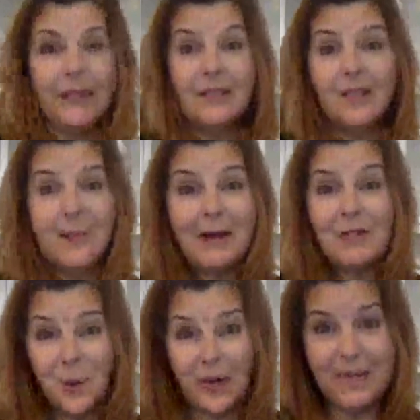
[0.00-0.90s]
still
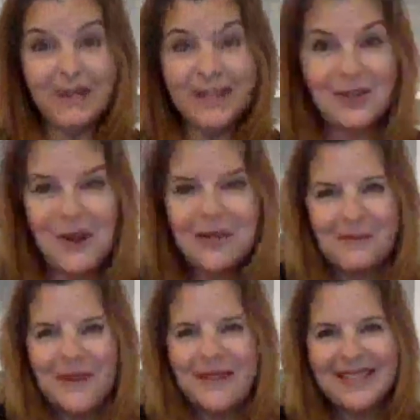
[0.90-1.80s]
about 20 minutes away
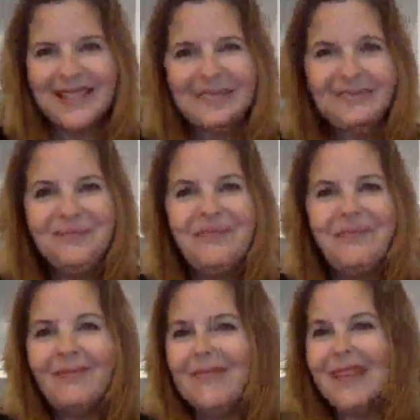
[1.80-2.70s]
from being done.
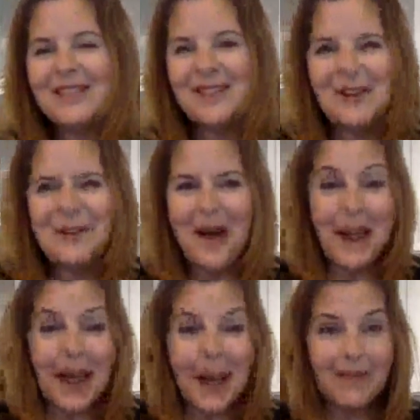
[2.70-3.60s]
So I'm
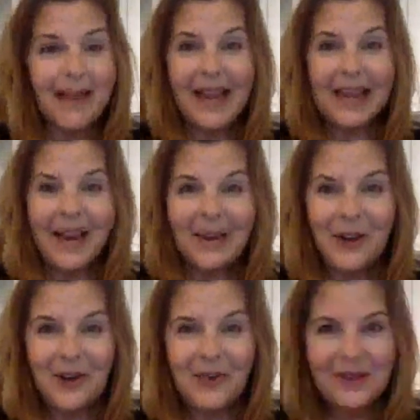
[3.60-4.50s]
happy to hang out
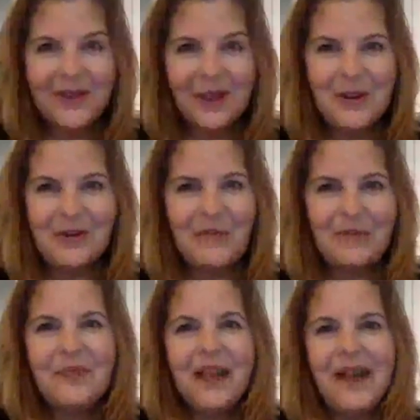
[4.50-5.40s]
here with you.
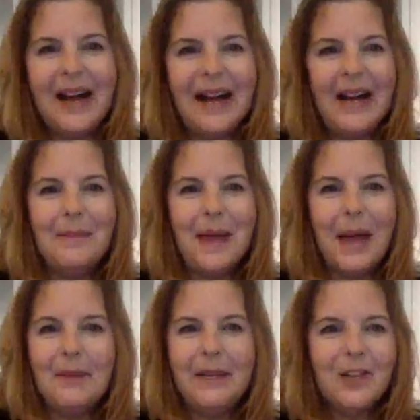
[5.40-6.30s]
I'm
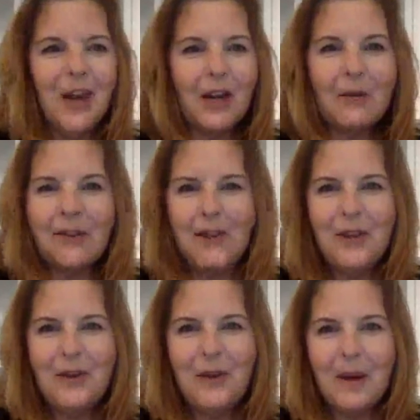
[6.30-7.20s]
happy to talk with
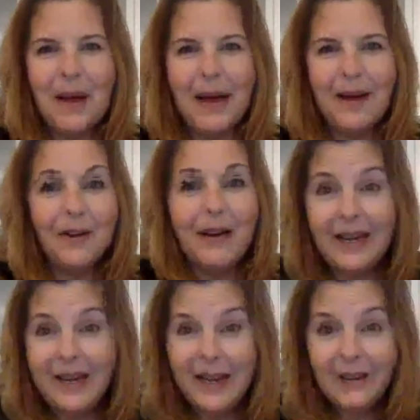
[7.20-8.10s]
you about
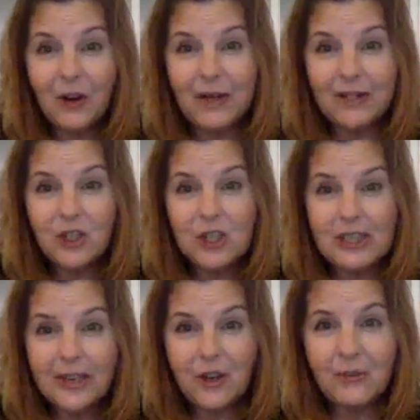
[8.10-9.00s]
any other
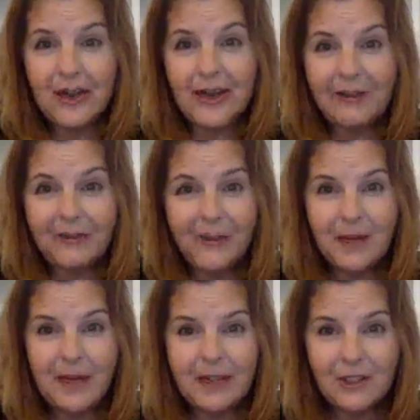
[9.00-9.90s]
questions that you might have from
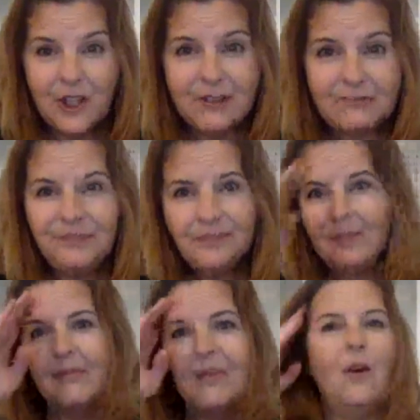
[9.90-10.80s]
the kitchen
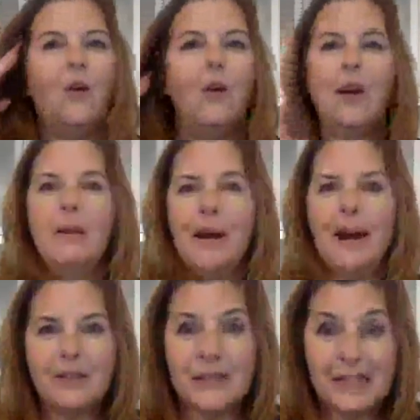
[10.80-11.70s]
or
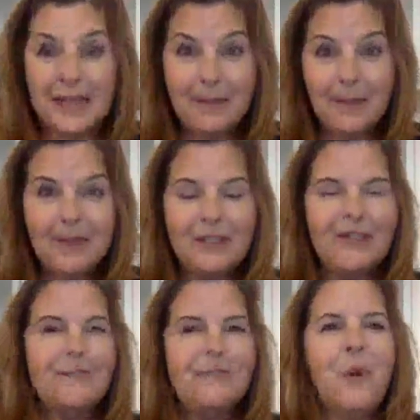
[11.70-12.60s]
about
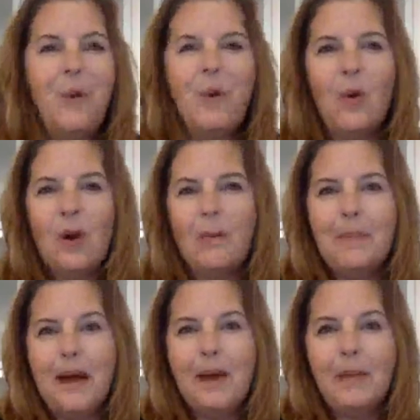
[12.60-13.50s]
sleepers or
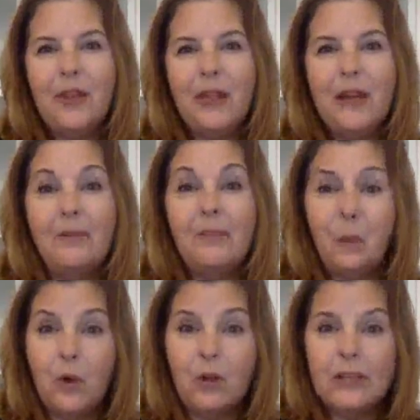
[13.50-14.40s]
about the, um,
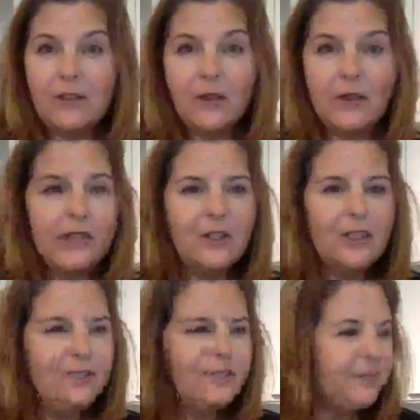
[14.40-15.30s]
the World Central Kitchen